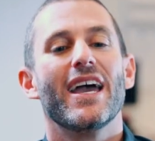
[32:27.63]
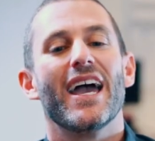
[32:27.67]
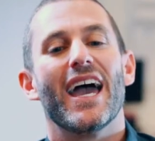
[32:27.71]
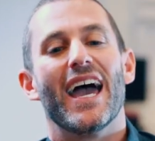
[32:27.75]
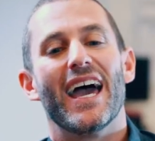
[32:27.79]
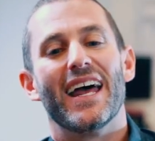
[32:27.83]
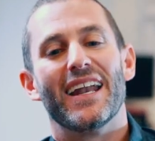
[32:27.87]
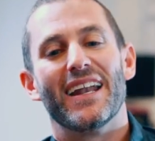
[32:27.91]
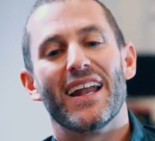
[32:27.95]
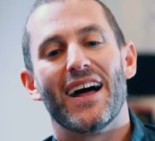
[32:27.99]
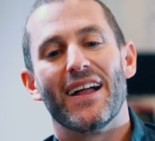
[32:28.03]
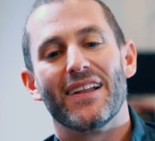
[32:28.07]

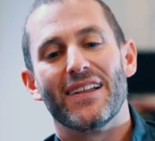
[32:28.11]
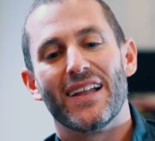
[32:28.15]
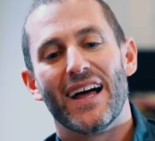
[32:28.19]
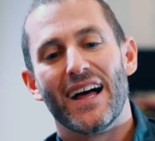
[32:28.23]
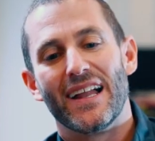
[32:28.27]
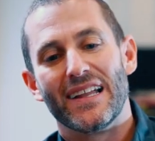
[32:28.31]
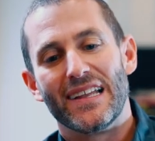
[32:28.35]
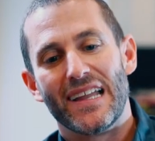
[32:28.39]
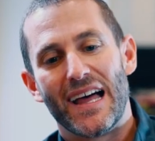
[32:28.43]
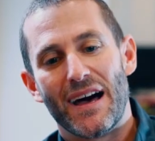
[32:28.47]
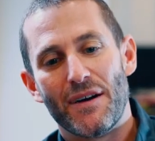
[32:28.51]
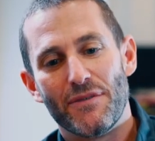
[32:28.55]
And
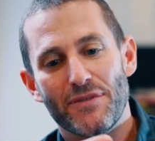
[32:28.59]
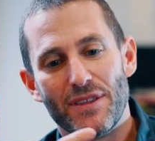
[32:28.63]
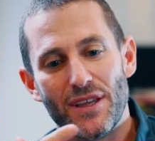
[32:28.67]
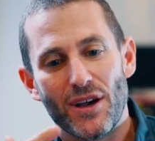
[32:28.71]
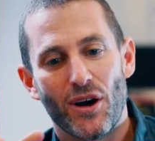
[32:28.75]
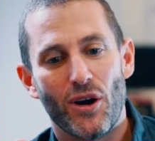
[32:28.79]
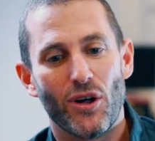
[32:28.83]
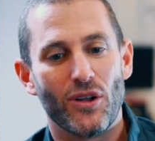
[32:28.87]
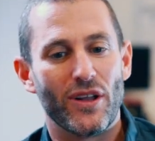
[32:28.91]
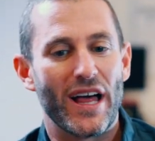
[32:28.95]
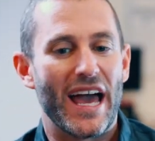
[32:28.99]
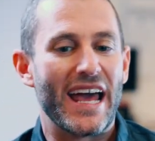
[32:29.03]
I love the
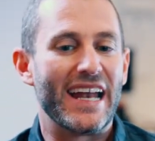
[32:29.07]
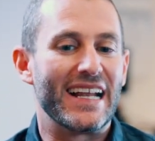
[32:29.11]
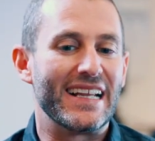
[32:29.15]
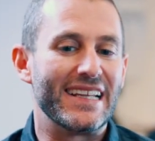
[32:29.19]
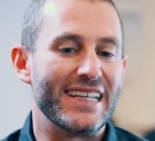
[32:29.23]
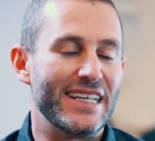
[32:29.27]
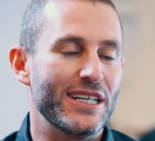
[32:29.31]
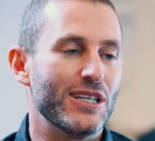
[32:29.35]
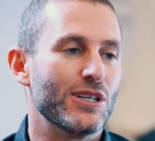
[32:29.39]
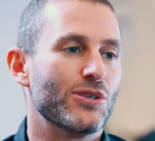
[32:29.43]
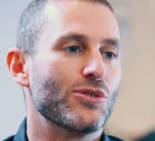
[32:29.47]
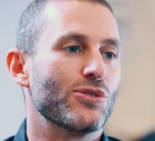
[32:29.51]
whole
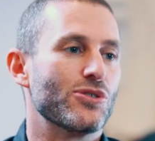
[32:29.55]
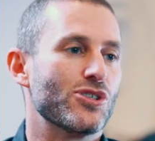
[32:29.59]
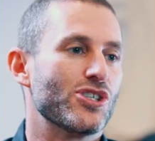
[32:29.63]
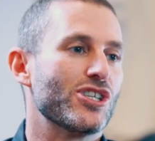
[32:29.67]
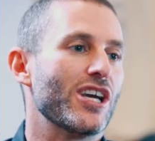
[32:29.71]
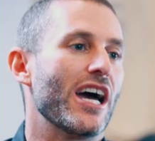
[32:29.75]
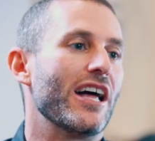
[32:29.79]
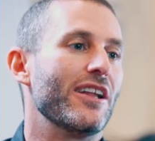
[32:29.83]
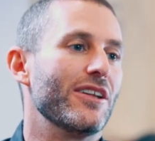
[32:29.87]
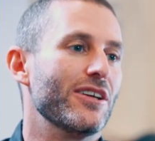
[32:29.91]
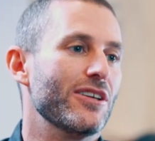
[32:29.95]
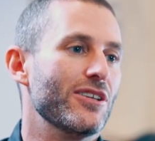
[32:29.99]
analytical
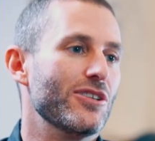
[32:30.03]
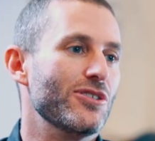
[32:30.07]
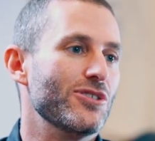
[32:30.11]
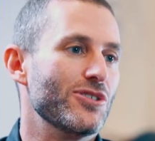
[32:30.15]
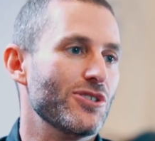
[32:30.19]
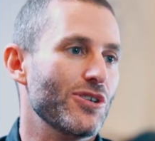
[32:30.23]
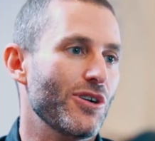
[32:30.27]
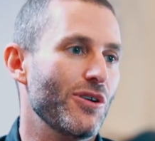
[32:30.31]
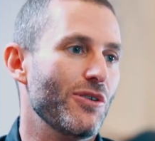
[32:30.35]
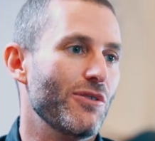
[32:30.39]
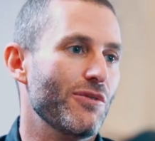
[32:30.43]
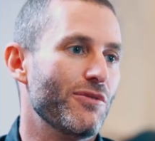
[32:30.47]

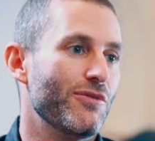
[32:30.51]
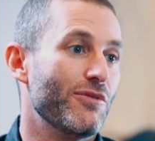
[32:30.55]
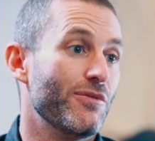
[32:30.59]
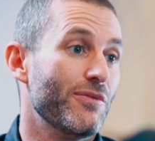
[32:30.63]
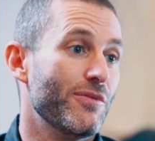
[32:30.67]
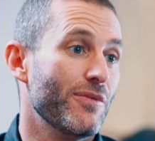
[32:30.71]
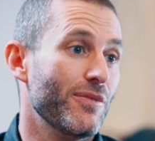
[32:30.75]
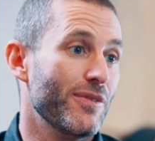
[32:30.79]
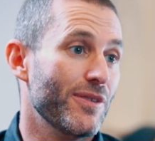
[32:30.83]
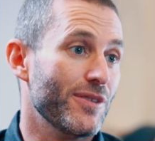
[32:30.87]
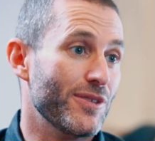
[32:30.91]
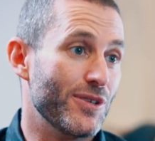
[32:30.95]
challenge of
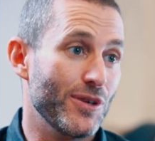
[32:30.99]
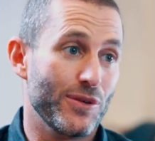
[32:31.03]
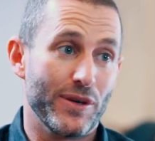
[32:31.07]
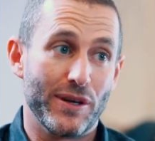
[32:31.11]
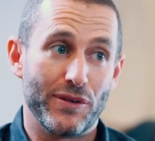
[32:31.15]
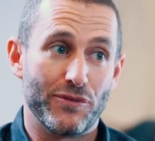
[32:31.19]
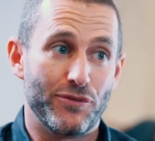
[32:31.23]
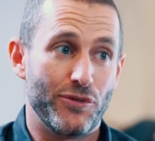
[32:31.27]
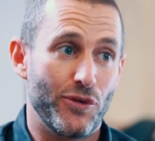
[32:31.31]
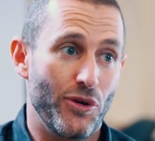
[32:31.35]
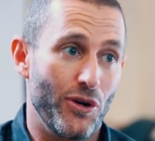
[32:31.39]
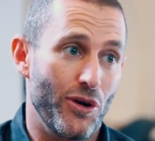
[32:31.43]

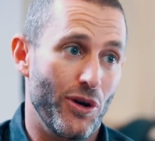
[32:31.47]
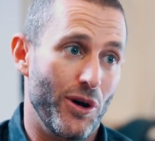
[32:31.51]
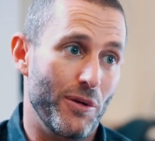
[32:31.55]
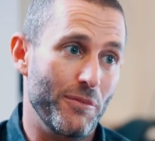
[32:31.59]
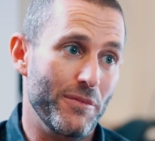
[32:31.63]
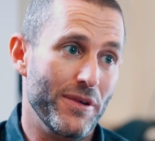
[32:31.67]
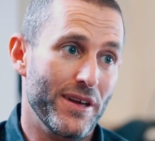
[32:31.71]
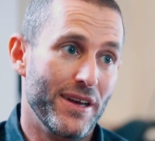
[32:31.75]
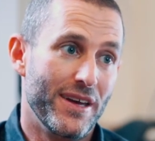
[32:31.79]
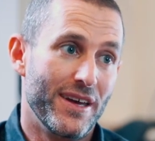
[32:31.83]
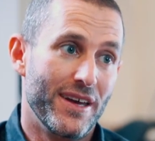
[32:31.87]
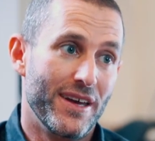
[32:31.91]
doing form,